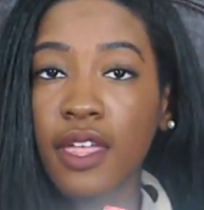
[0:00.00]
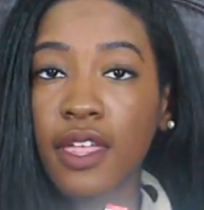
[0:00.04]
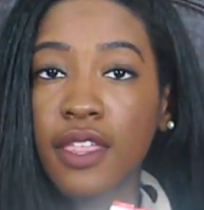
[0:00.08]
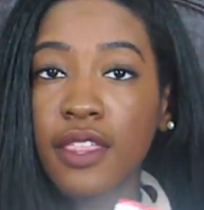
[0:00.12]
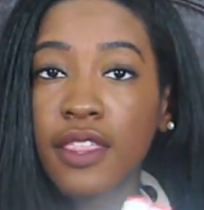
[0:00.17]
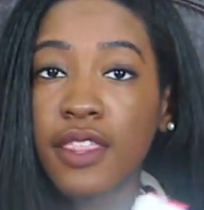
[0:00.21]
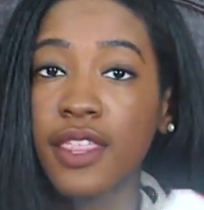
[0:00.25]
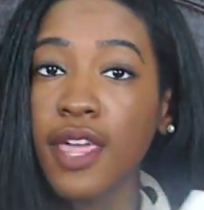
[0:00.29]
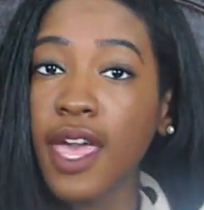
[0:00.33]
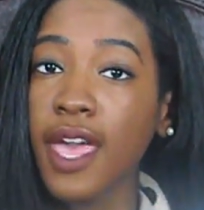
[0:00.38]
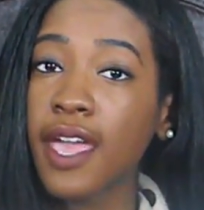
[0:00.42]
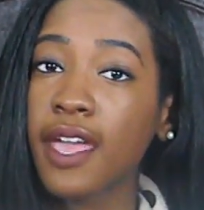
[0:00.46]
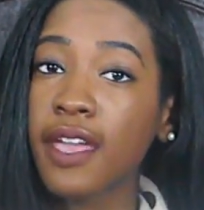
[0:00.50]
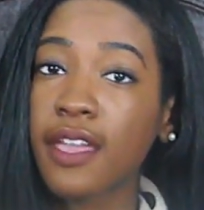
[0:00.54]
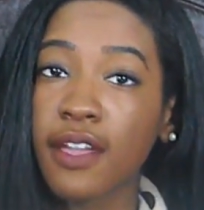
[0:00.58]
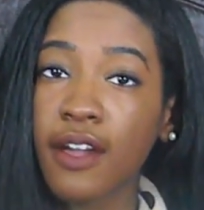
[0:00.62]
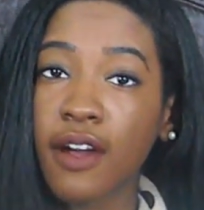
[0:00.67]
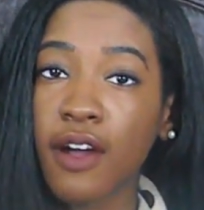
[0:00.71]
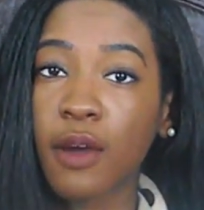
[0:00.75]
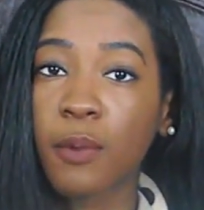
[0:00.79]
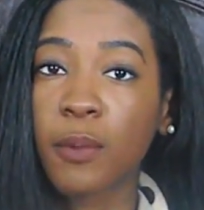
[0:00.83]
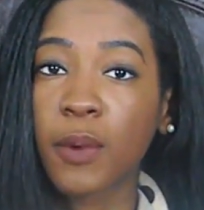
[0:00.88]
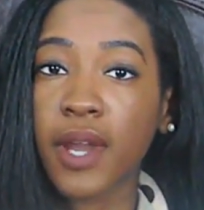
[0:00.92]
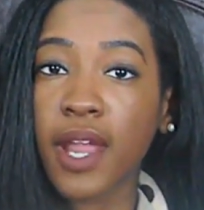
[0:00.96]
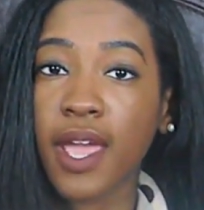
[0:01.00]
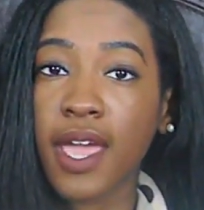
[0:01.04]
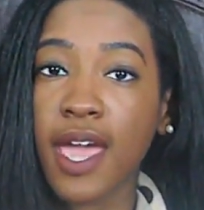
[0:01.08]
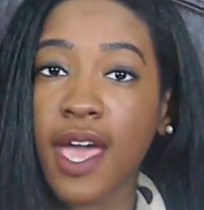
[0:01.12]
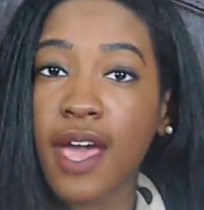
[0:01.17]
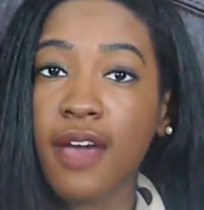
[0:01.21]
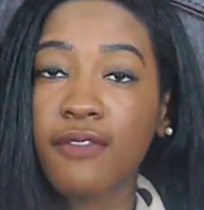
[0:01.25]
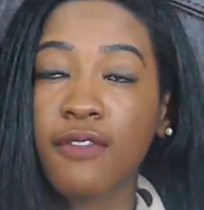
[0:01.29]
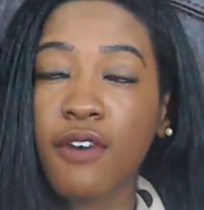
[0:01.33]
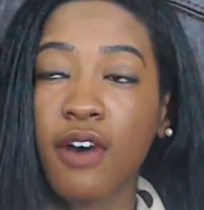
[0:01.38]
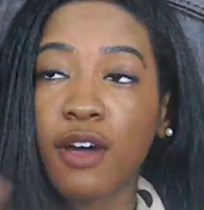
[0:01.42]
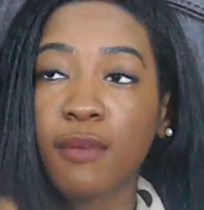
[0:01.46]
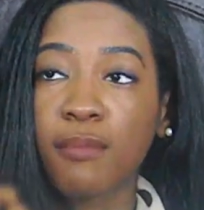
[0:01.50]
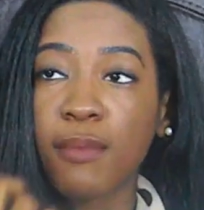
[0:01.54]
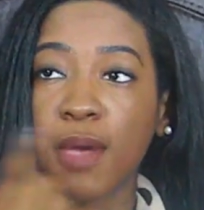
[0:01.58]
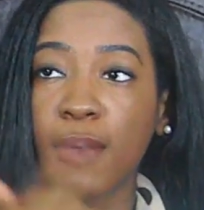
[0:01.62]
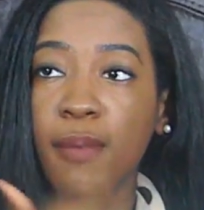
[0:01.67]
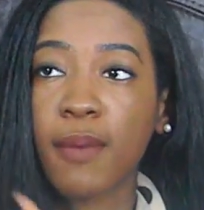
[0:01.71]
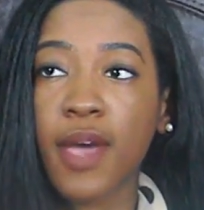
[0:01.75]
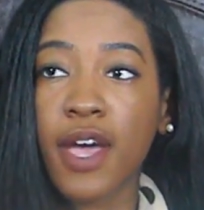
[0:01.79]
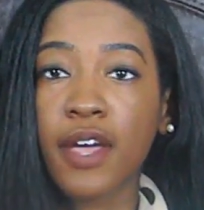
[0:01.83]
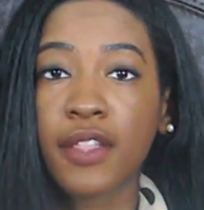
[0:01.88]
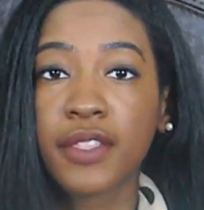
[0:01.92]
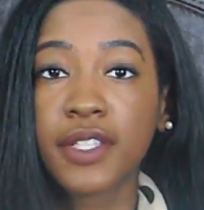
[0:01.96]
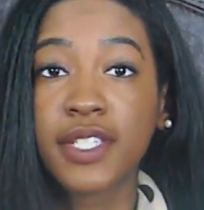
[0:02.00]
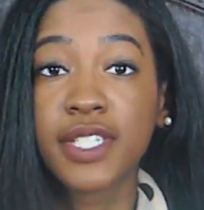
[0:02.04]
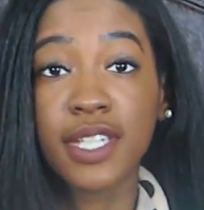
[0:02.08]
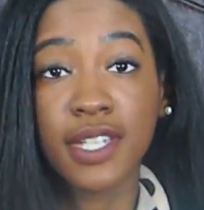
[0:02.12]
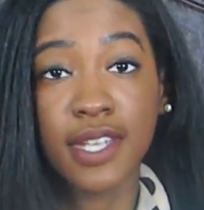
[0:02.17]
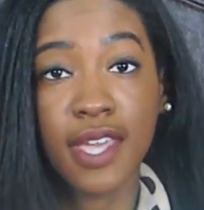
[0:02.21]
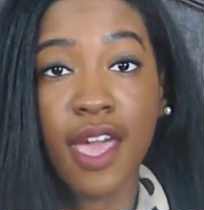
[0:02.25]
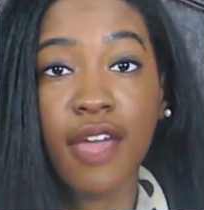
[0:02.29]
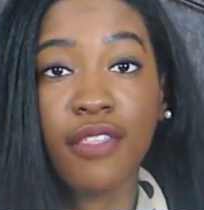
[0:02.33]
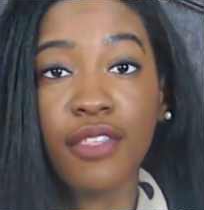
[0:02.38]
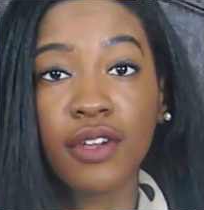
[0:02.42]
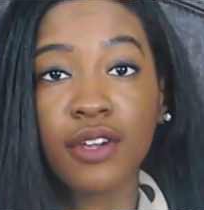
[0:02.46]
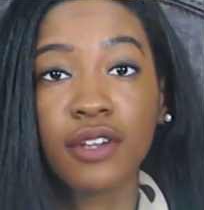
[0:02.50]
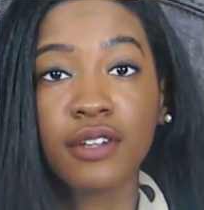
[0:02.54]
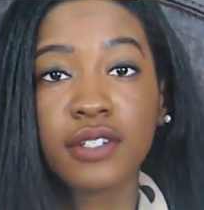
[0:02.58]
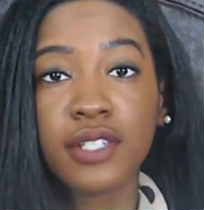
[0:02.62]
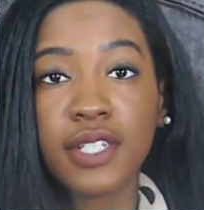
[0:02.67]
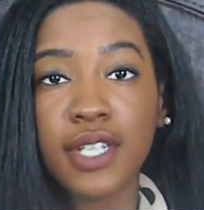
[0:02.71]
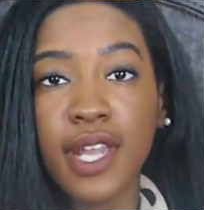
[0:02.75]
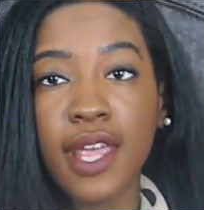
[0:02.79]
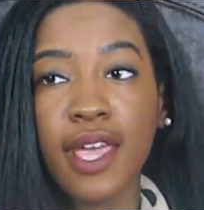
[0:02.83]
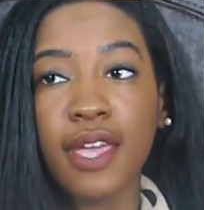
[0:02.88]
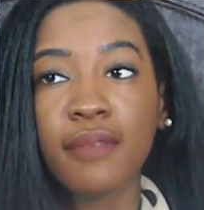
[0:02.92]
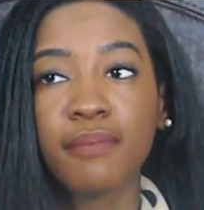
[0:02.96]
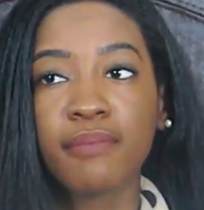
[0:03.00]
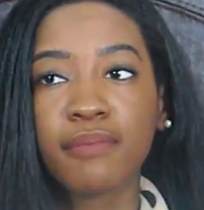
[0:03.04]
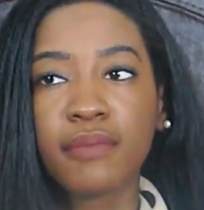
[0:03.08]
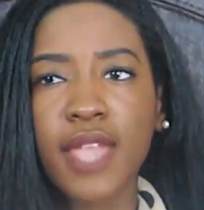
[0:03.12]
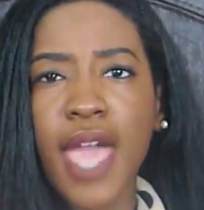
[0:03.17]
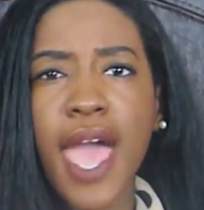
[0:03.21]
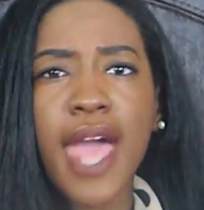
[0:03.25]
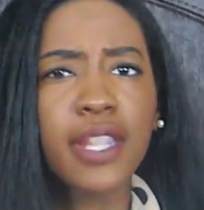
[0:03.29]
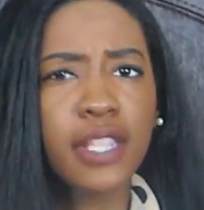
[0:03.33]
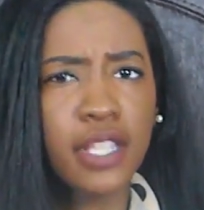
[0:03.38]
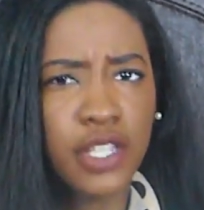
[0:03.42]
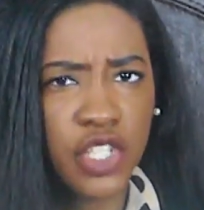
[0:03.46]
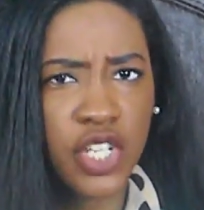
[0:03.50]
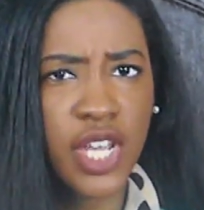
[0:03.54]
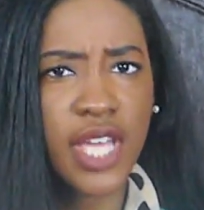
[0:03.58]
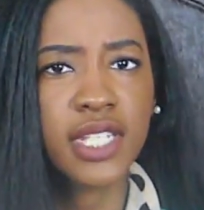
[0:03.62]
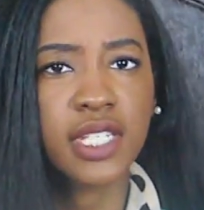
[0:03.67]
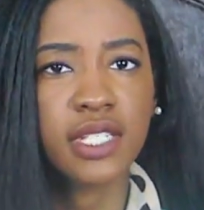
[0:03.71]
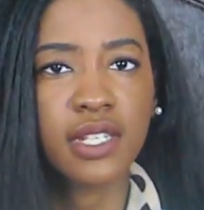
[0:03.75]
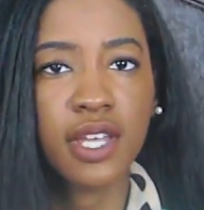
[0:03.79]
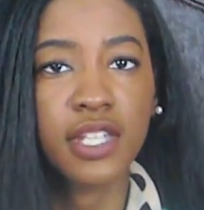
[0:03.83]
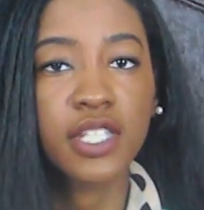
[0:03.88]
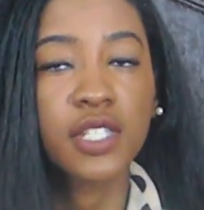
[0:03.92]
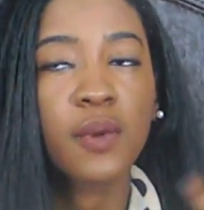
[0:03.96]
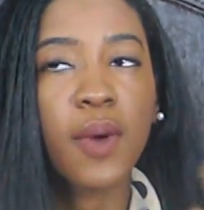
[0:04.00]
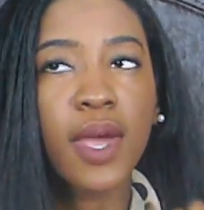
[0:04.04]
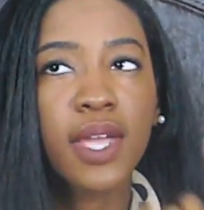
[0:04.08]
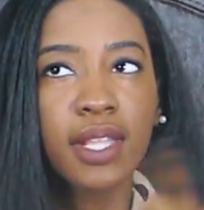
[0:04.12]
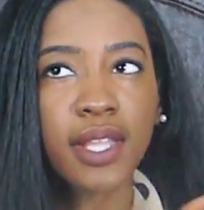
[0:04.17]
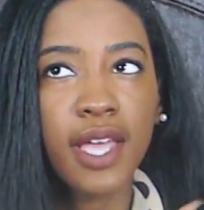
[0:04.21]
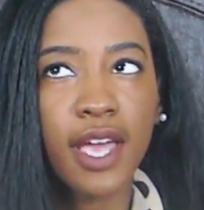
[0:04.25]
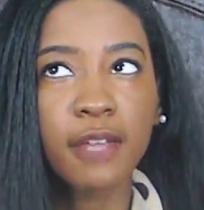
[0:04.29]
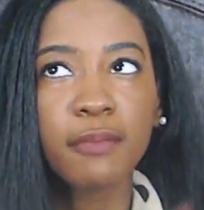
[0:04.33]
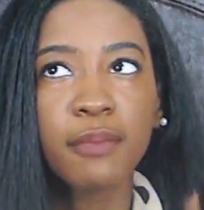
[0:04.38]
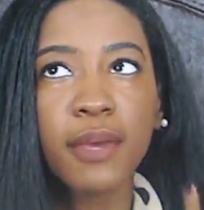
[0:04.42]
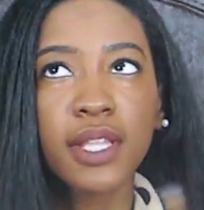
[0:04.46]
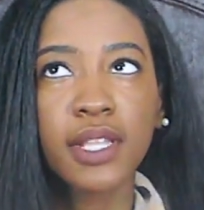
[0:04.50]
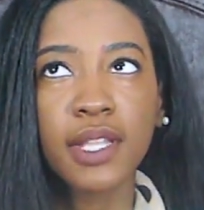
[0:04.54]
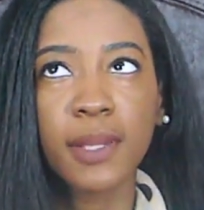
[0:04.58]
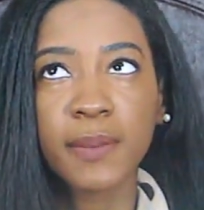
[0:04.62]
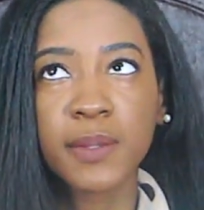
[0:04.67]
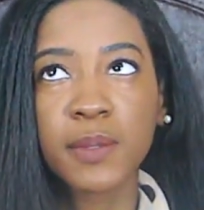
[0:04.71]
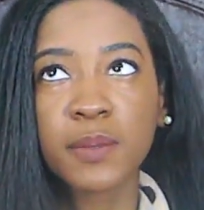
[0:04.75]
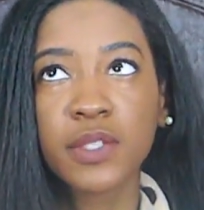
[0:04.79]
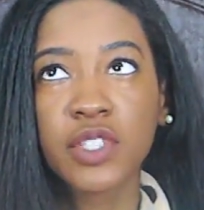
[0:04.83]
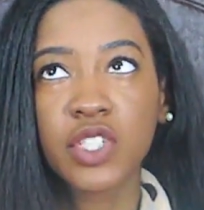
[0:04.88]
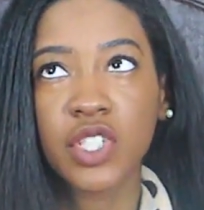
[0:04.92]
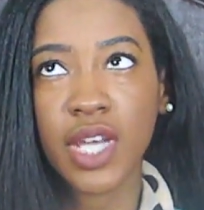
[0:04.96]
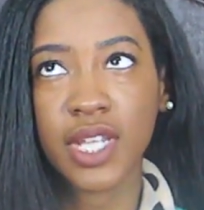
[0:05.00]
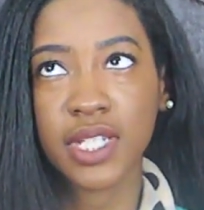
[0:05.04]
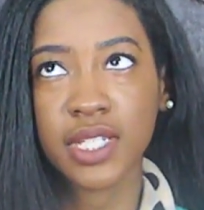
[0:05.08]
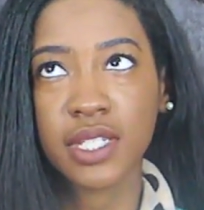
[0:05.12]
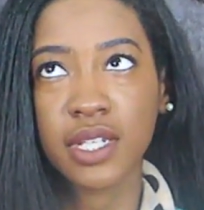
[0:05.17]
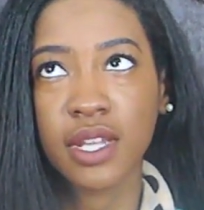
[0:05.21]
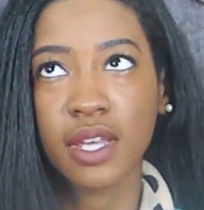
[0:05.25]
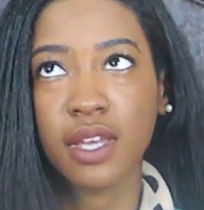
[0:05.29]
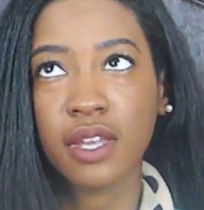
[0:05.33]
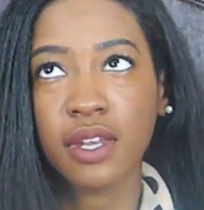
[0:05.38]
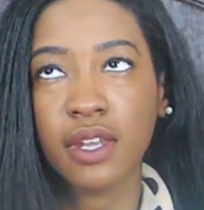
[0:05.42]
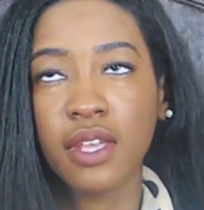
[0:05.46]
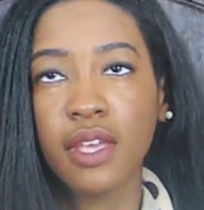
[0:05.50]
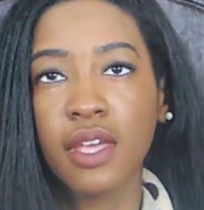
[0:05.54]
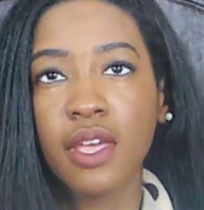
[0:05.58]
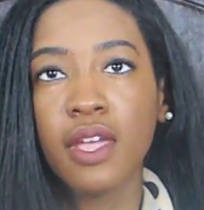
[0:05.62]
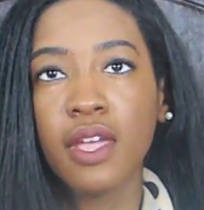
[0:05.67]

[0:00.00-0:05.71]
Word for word: they are what I have on my mouth together today, and the Chestnut. So I lined my lips with Chestnut,